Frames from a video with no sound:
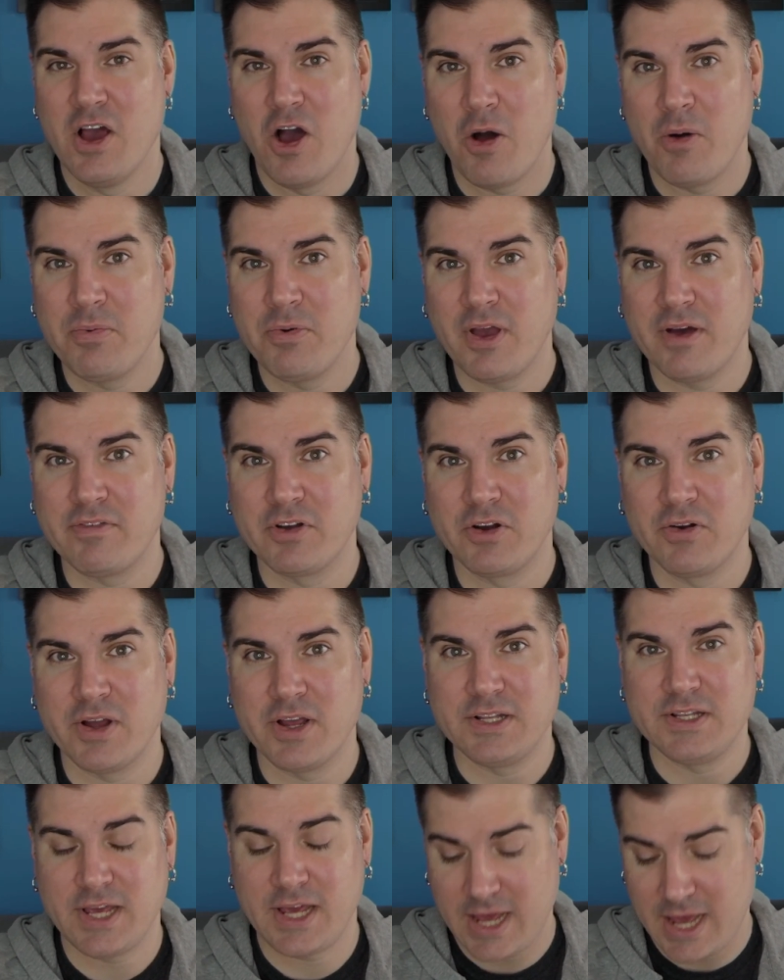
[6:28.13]
Hope you have a
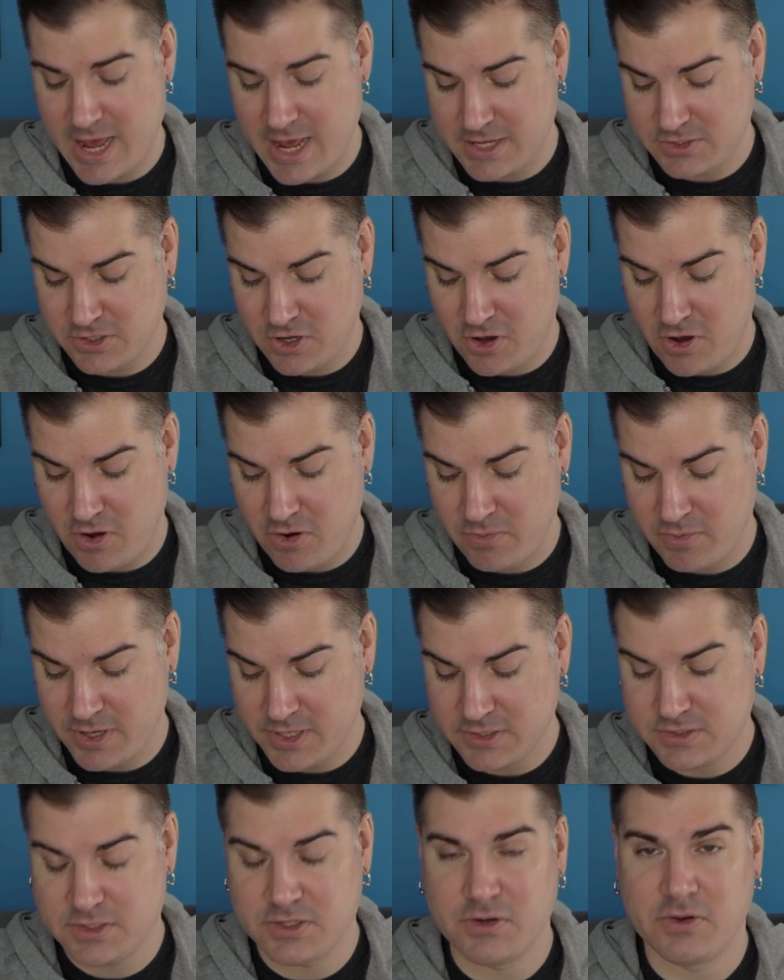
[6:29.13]
great day. As
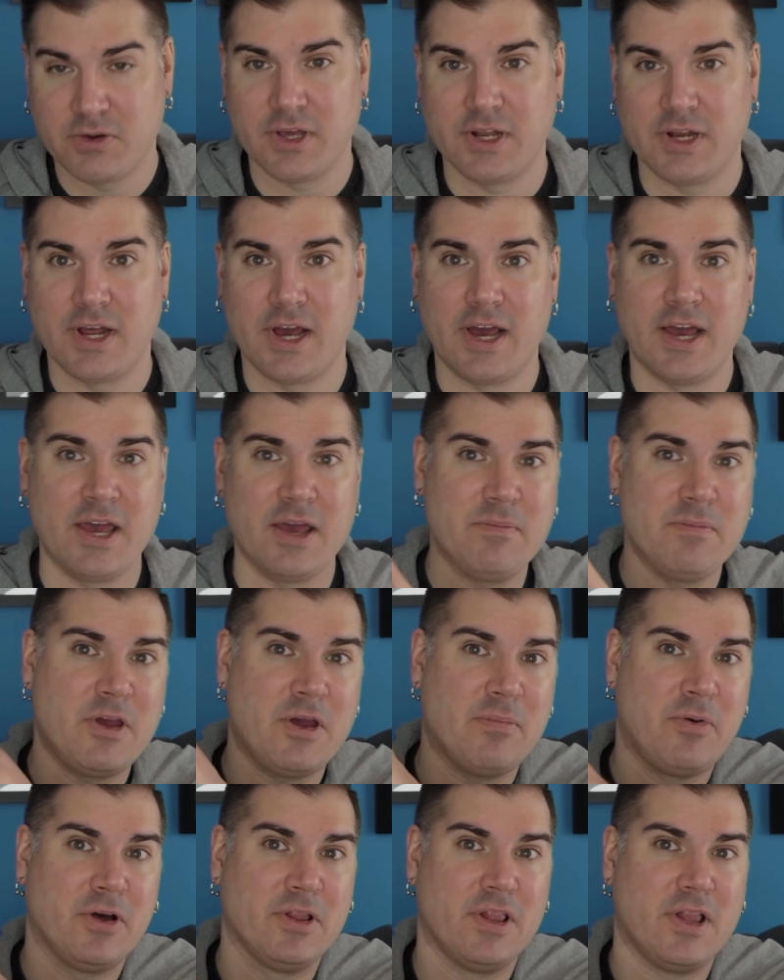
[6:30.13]
always, you can hit
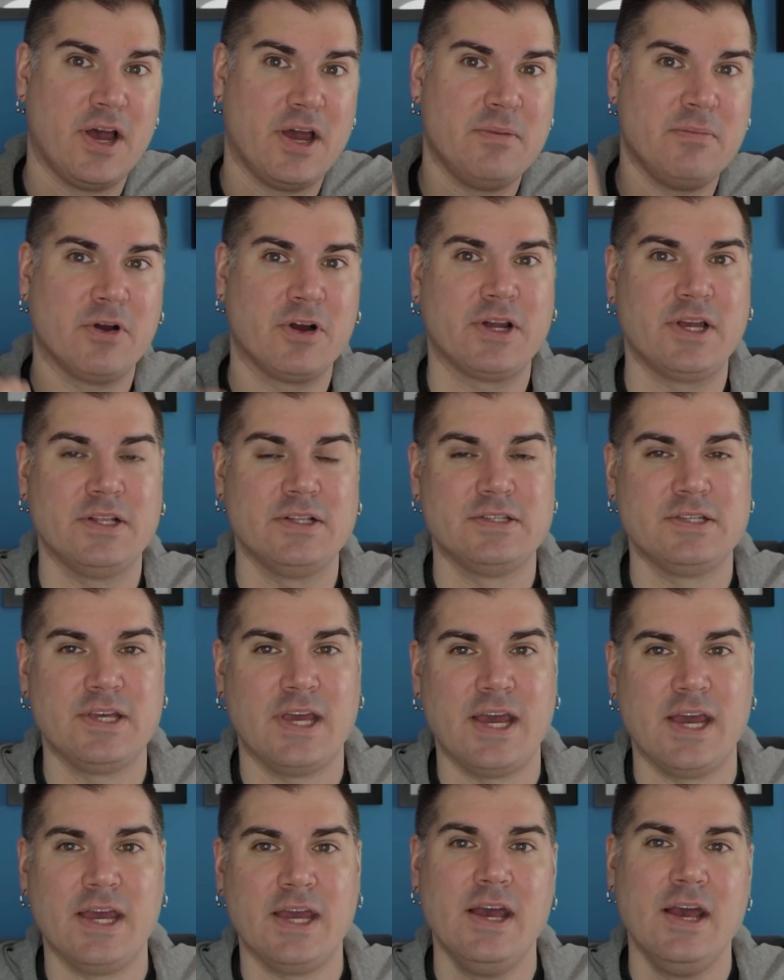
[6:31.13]
me up online, Mark
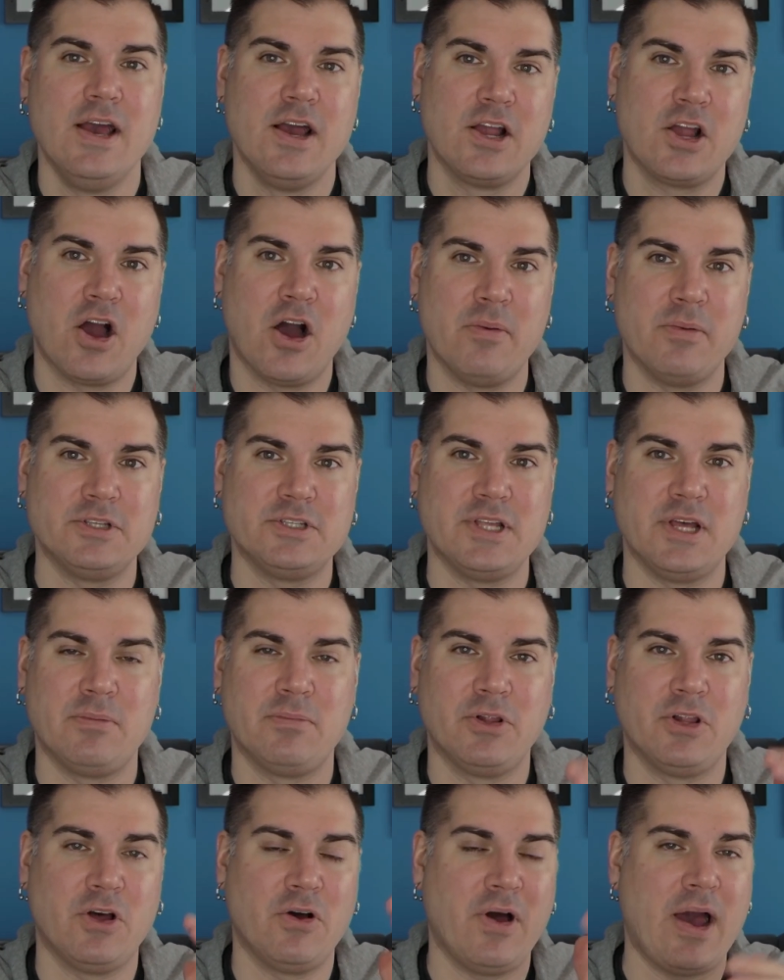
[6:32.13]
NCA, comments
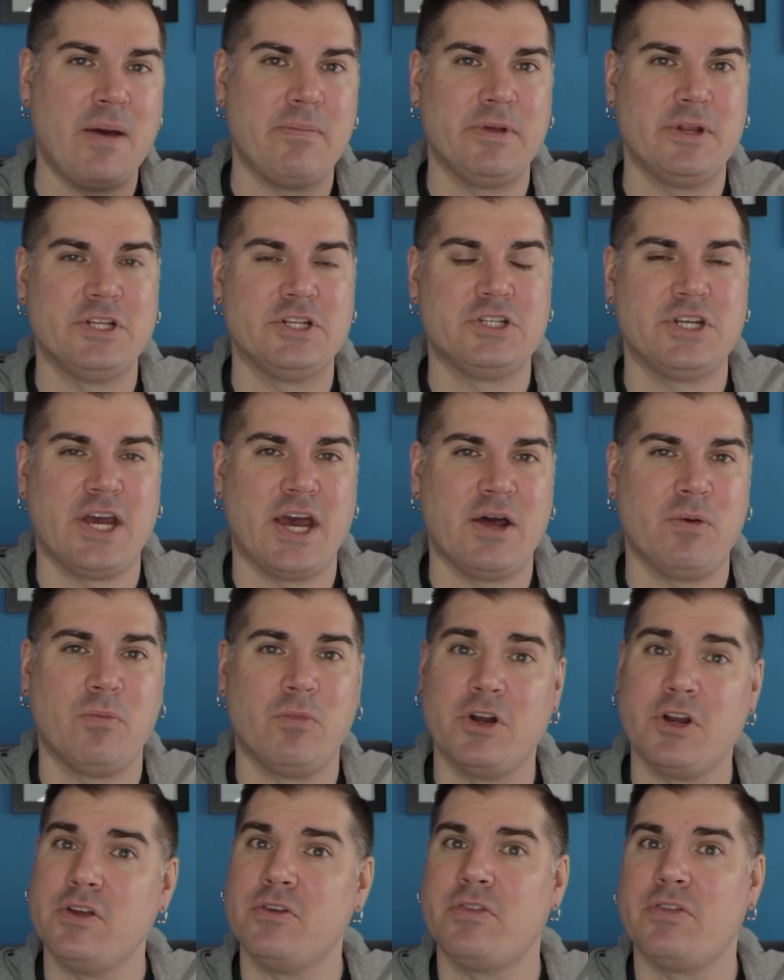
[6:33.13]
down below. Happy to
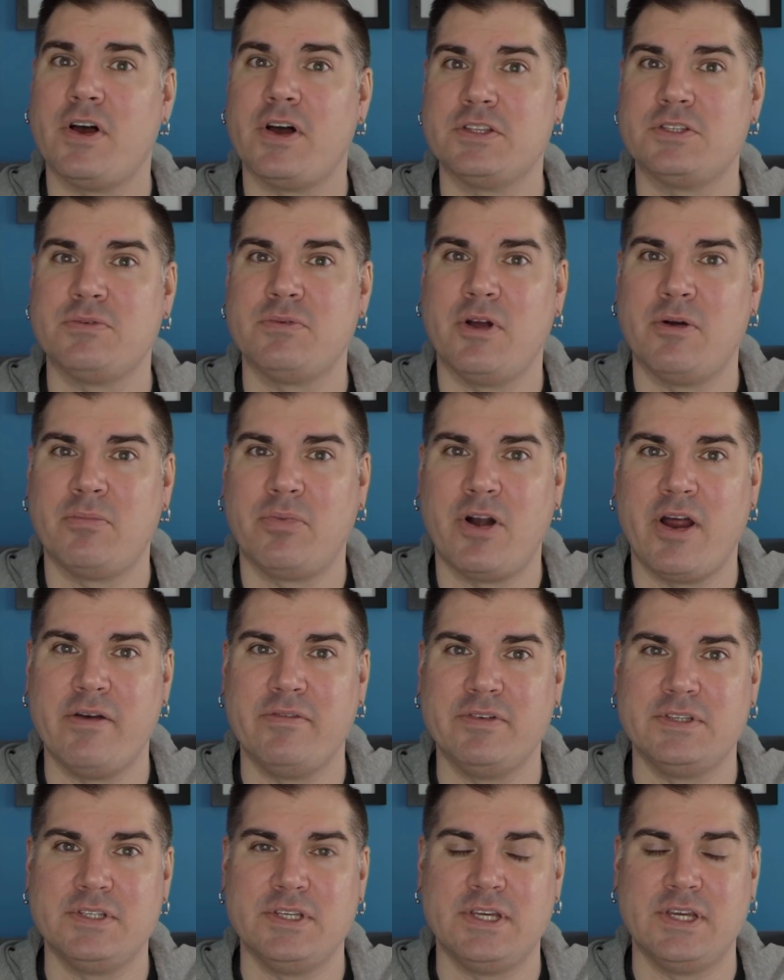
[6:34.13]
chat. What are your thoughts around
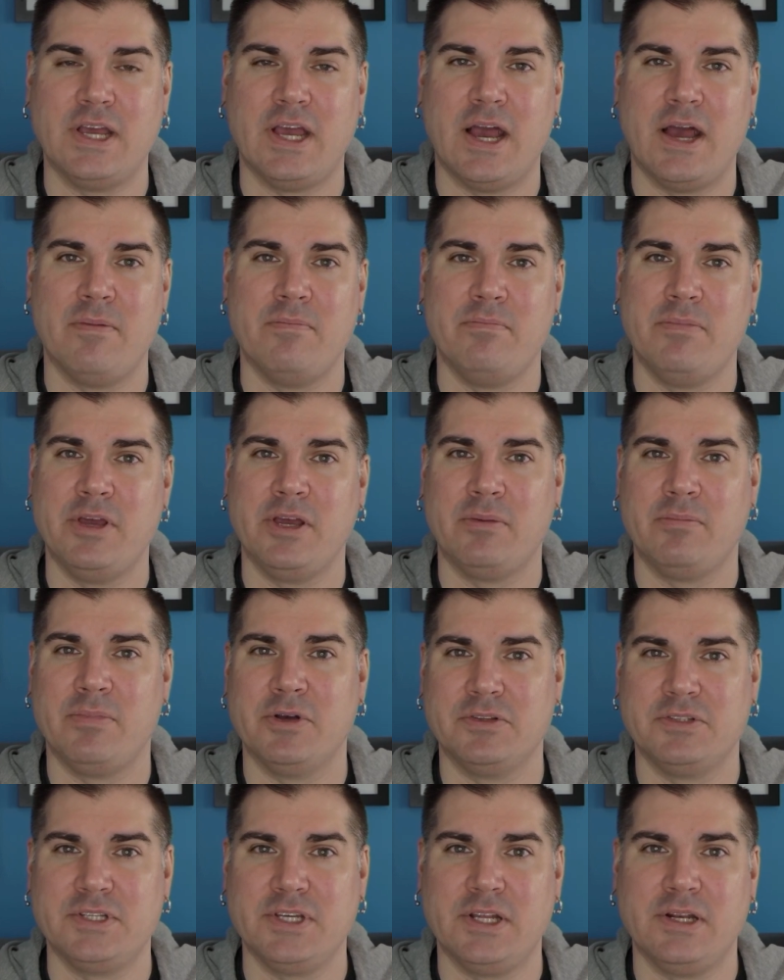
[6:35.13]
privacy being
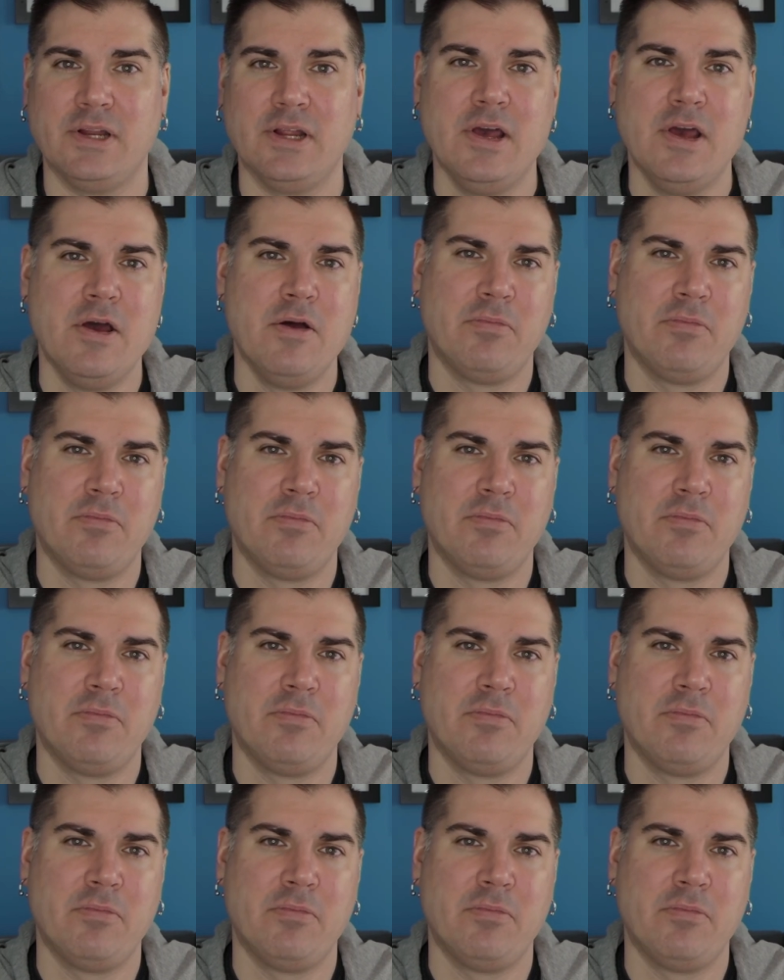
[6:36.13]
built in?